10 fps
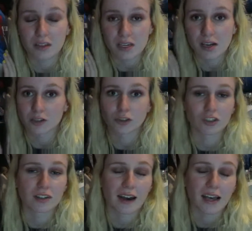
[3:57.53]
the
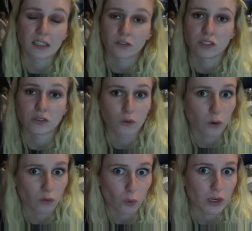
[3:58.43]
country that I lived in
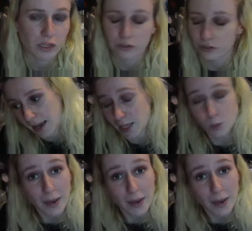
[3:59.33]
for four years. As